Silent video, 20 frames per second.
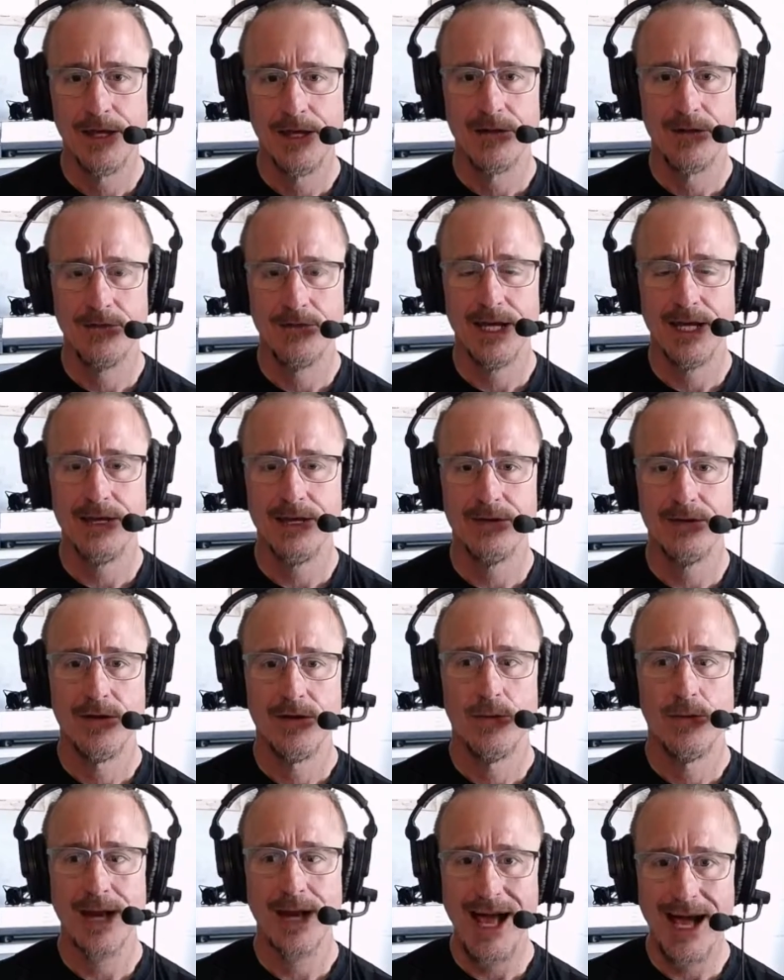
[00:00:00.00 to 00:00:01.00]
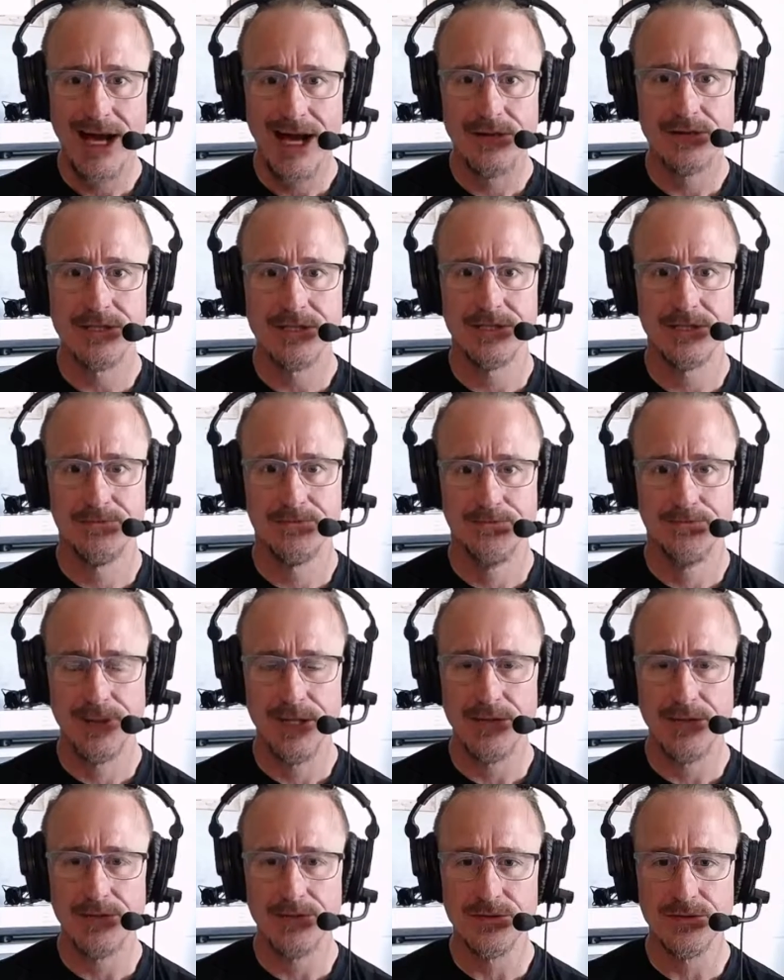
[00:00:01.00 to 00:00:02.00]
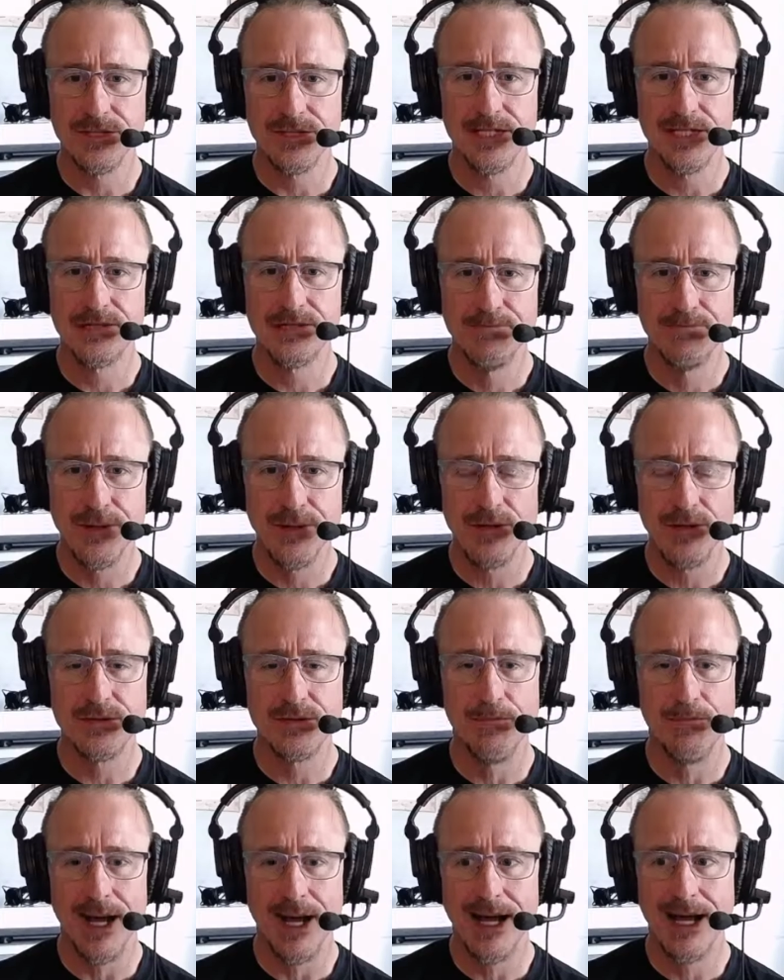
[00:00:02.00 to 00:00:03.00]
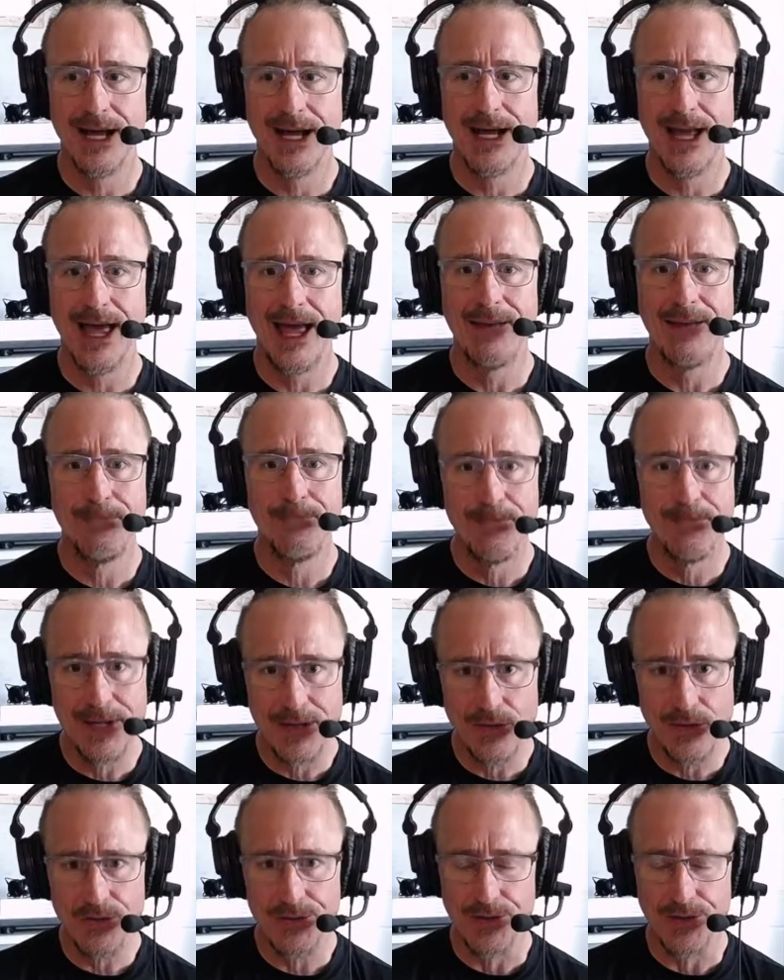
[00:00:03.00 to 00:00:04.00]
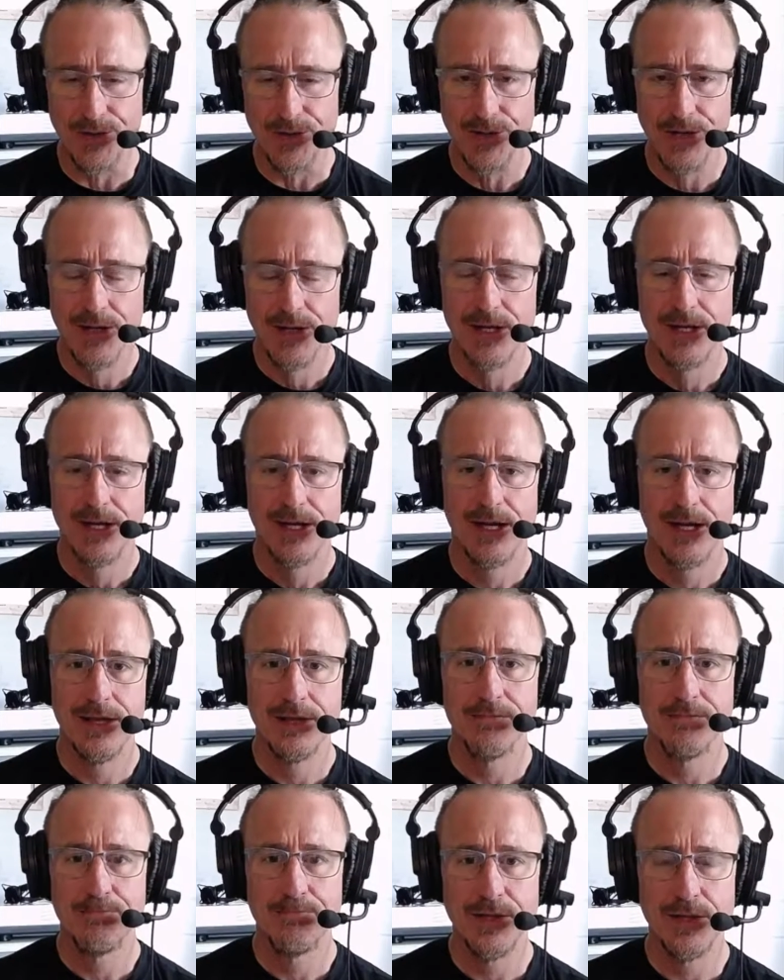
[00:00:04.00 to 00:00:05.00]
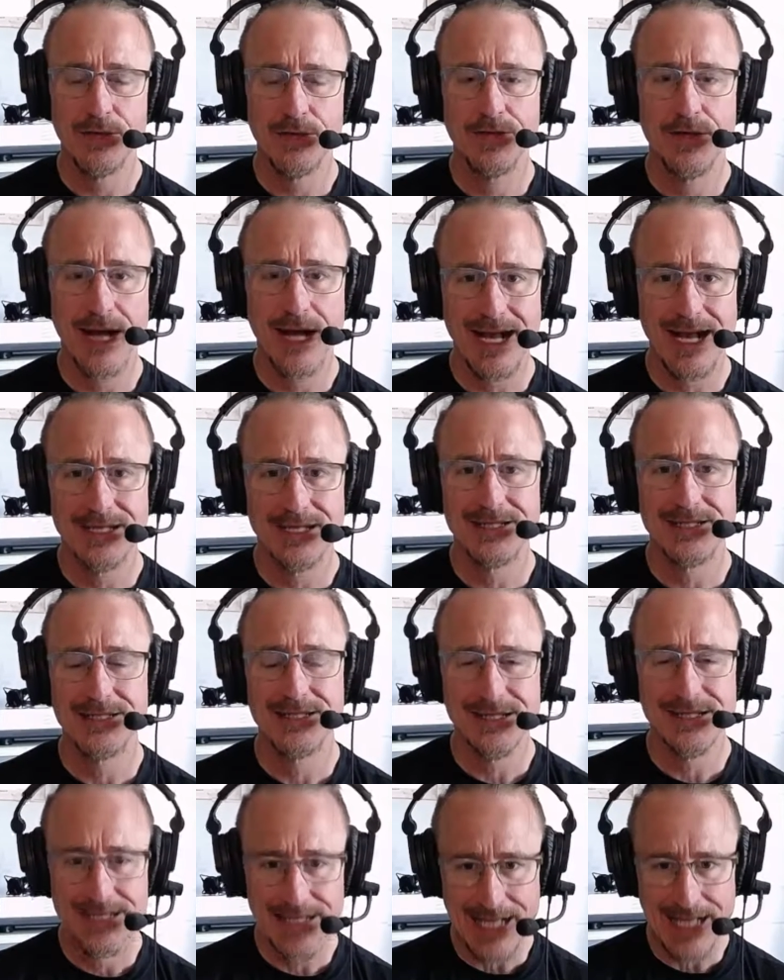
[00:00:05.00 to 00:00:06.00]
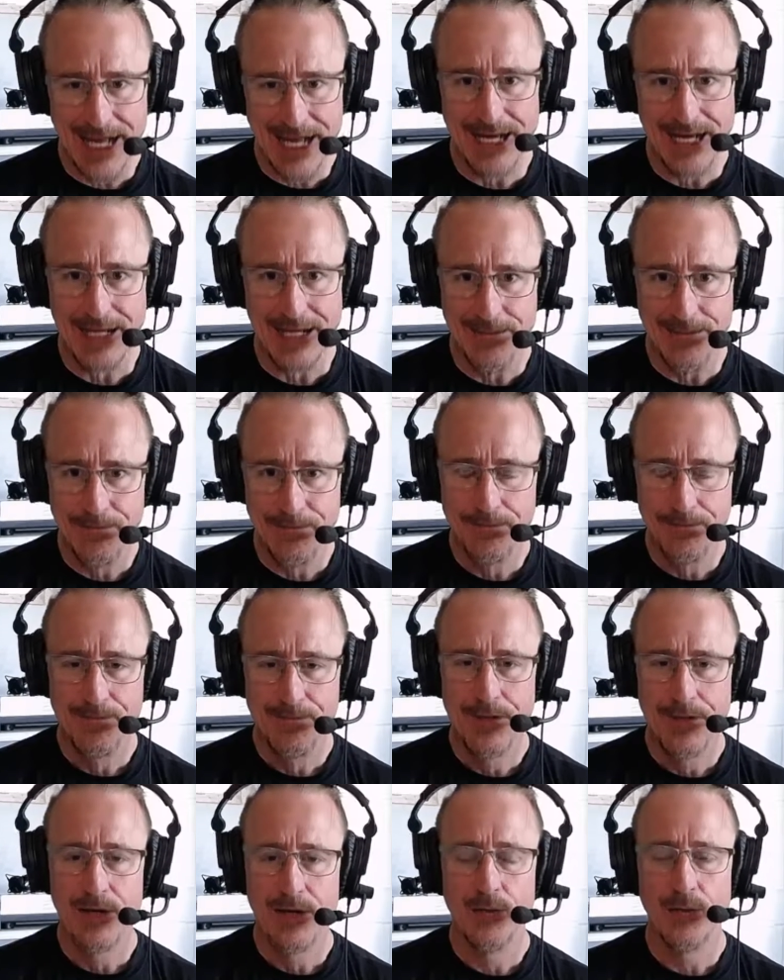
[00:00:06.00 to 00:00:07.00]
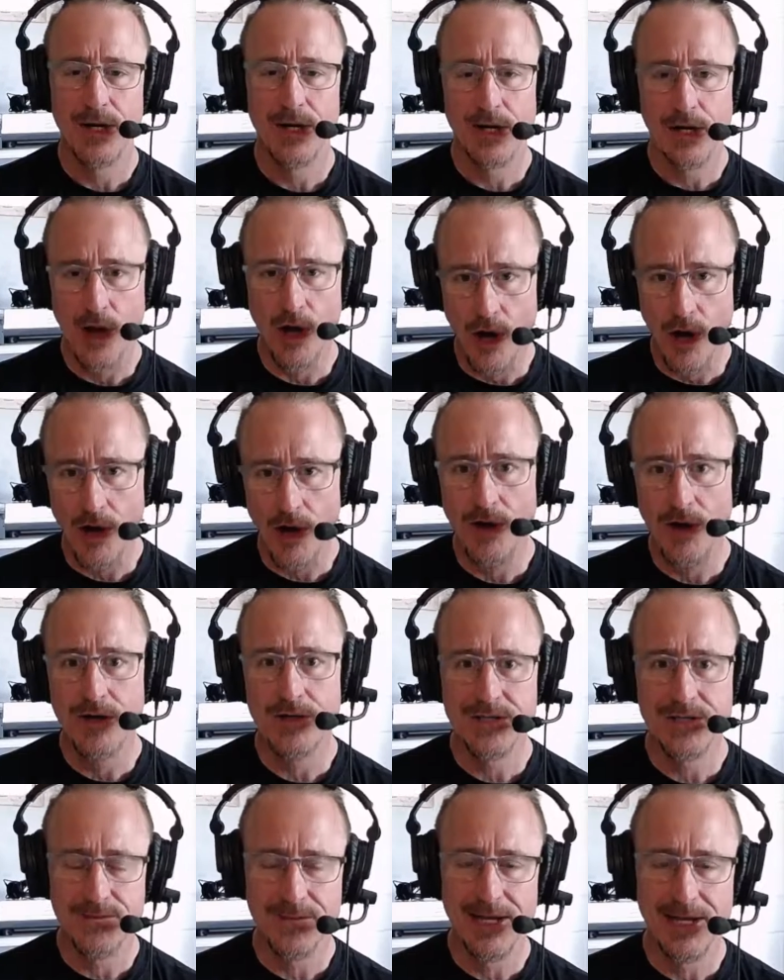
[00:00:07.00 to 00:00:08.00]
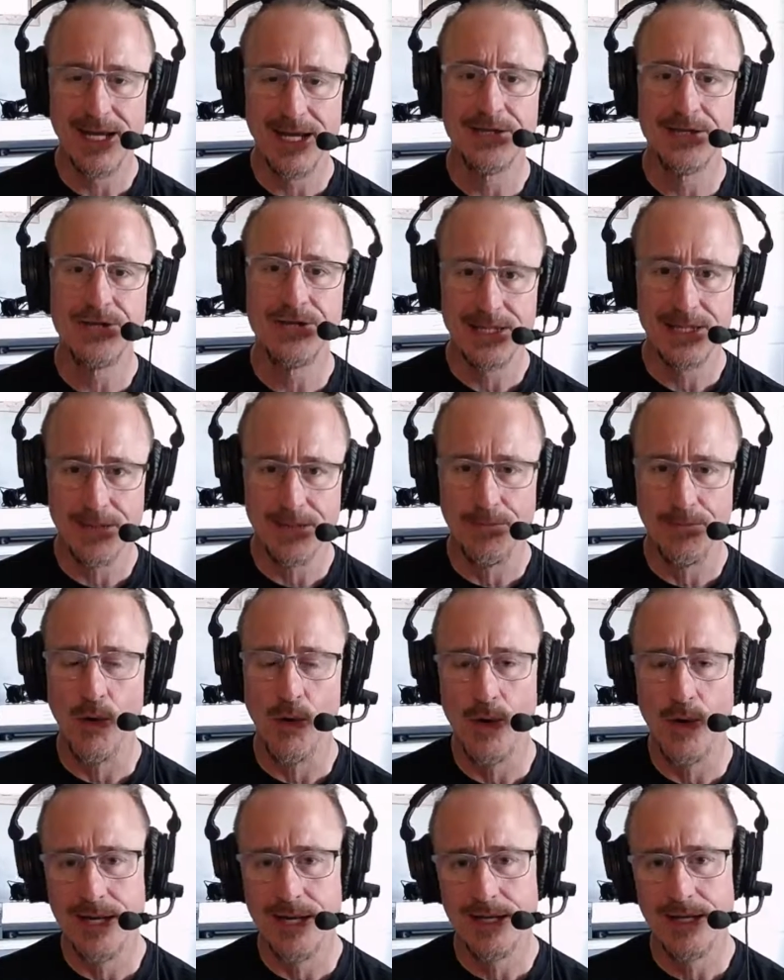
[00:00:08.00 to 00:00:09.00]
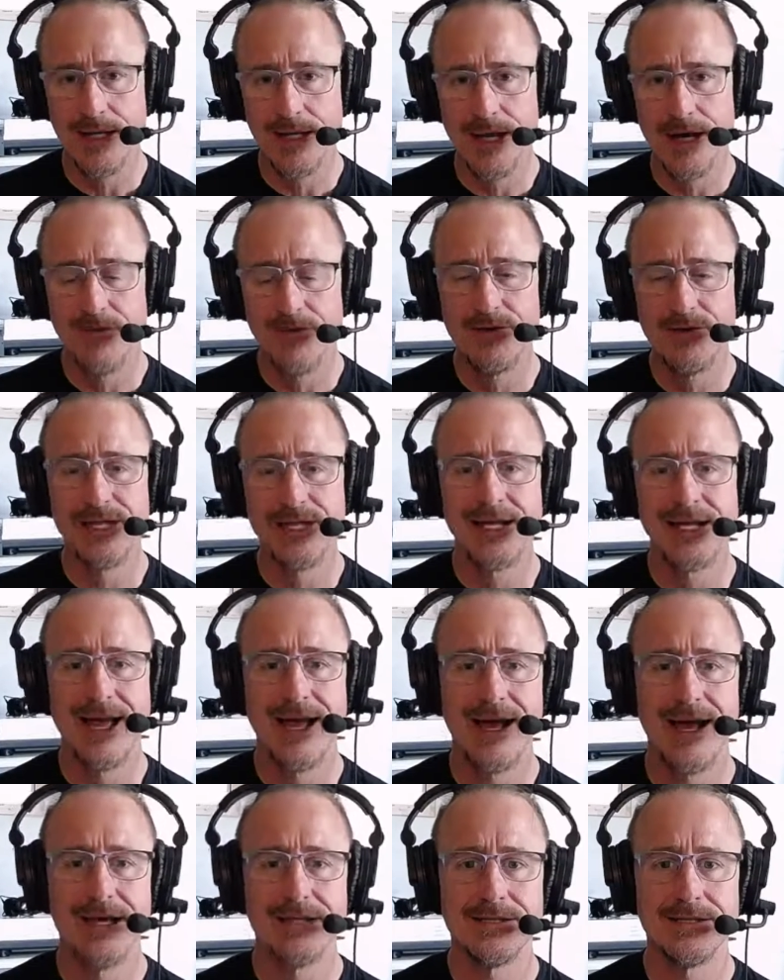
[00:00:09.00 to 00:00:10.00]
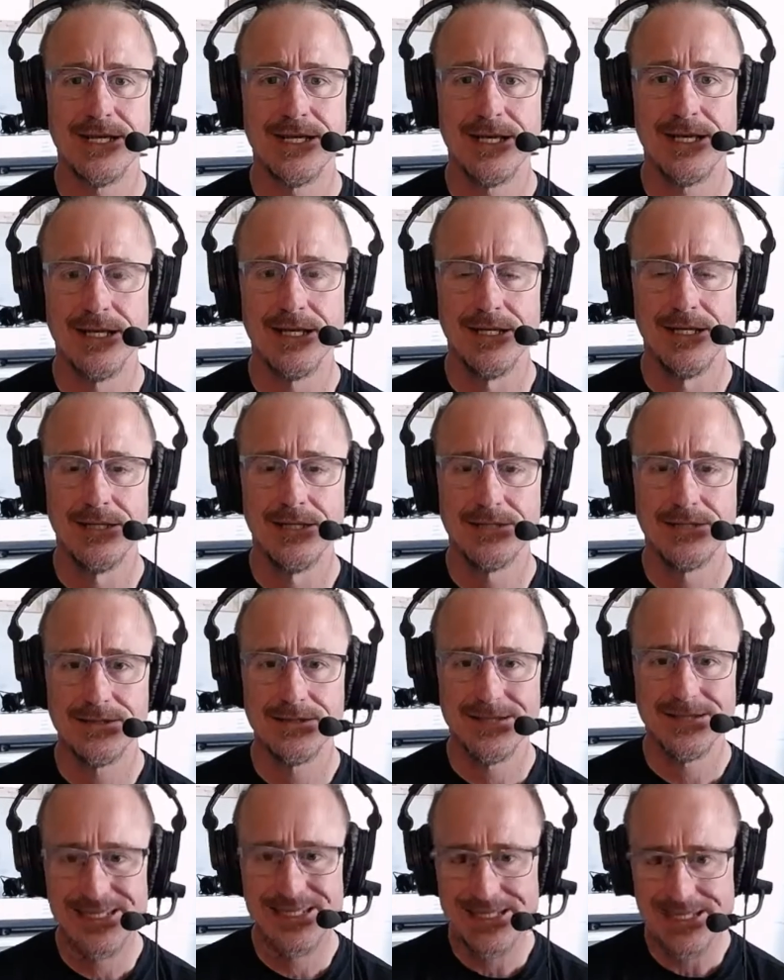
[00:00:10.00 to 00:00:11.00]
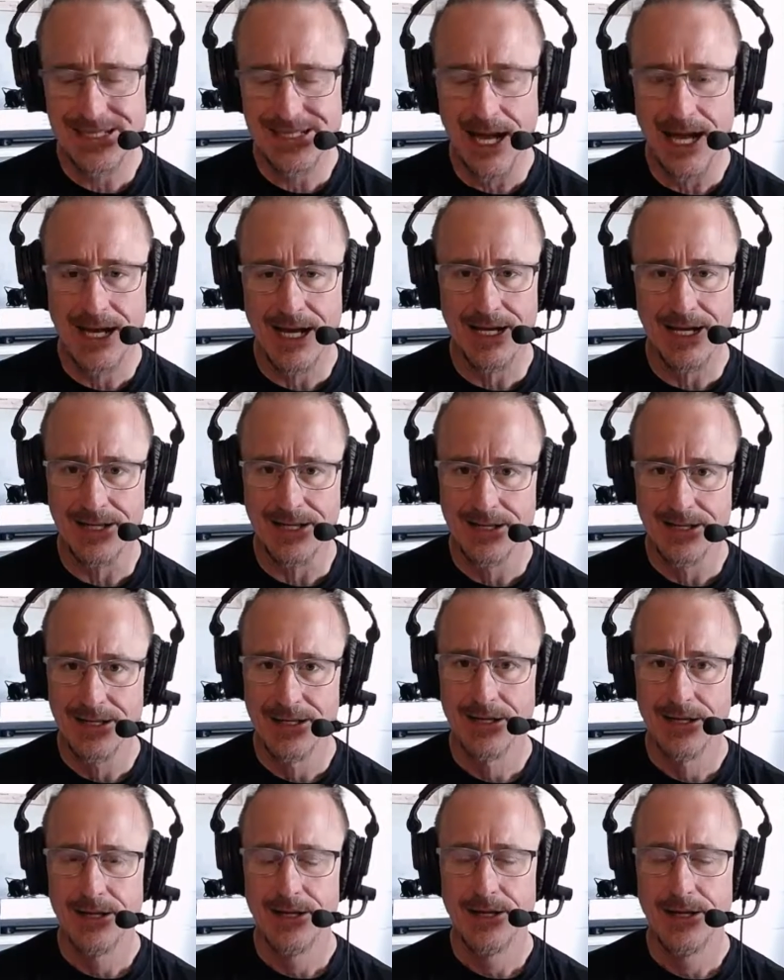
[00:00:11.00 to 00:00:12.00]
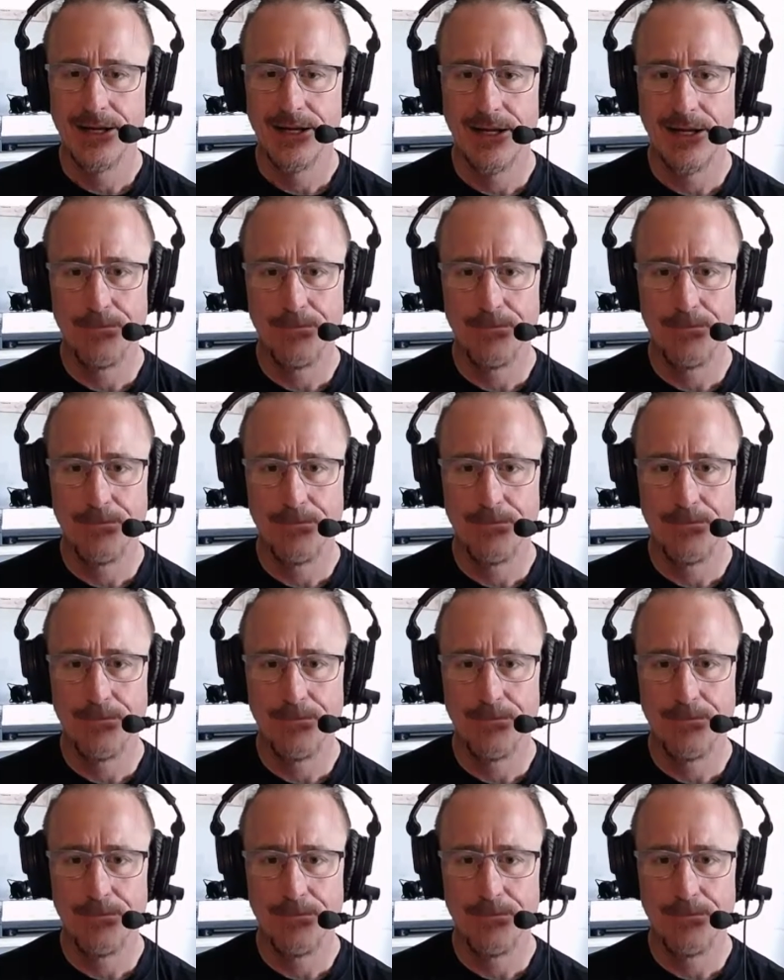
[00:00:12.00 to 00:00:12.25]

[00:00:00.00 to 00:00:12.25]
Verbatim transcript: right? When a house is built, it's built by a builder, and the builder has a design. When a car is made, you get the point. Everything has a design, a